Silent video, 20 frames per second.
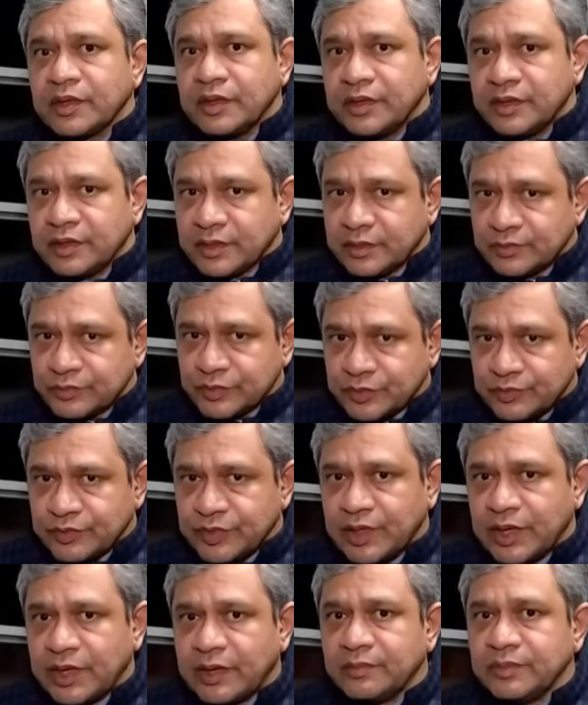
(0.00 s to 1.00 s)
in terms of
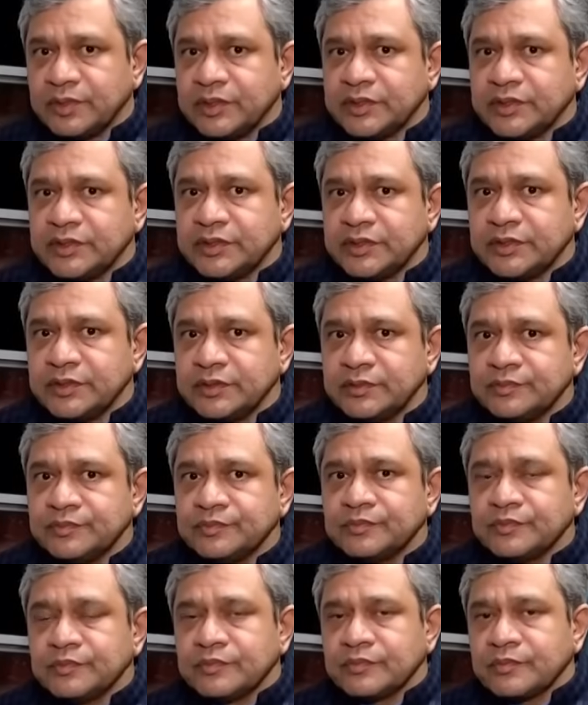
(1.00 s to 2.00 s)
reliability,
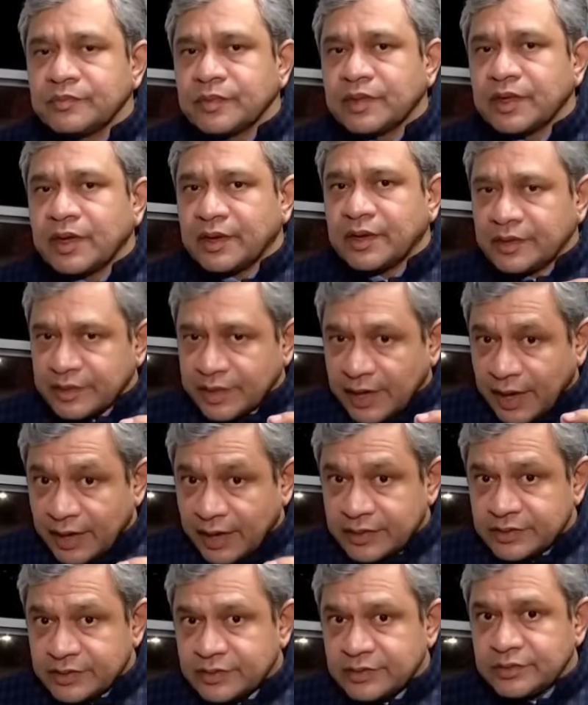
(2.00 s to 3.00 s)
and
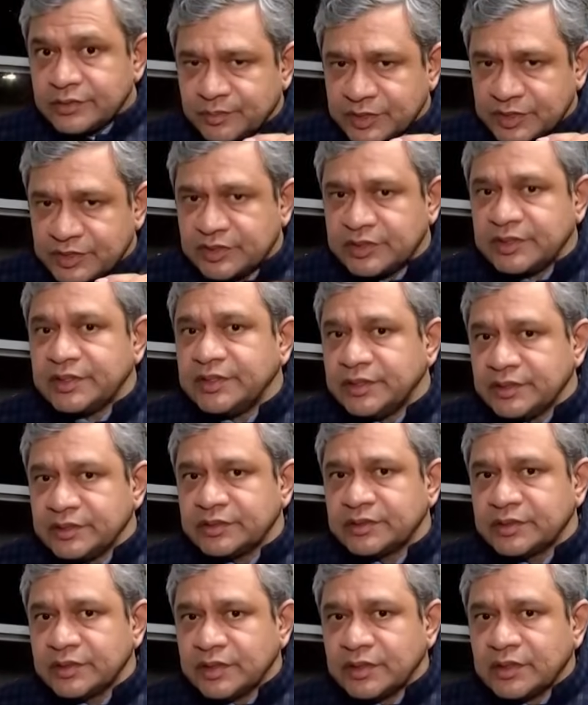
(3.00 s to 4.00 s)
that
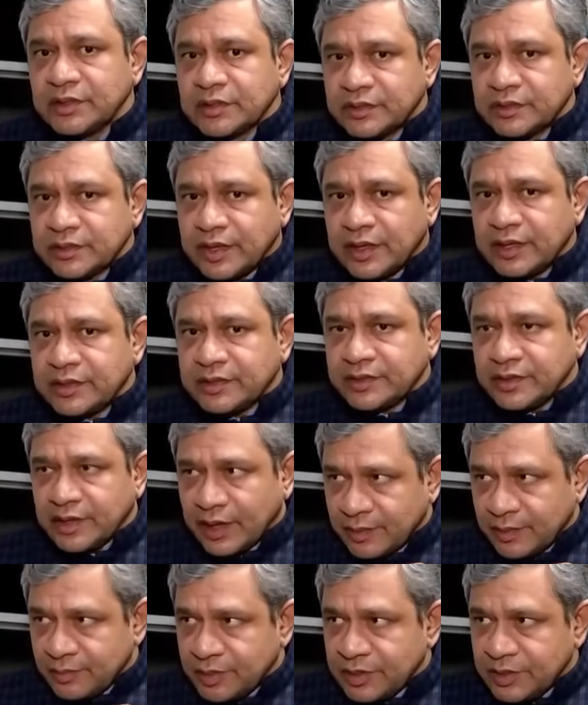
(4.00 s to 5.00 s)
prestige, that
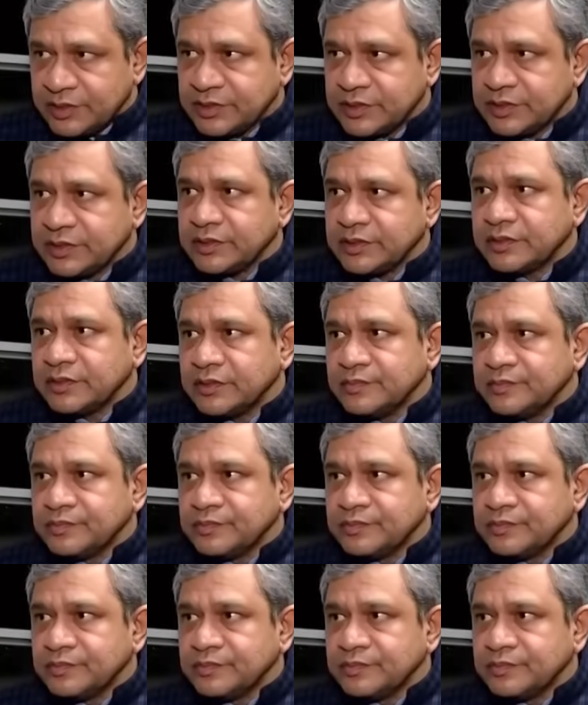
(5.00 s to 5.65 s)
reliability,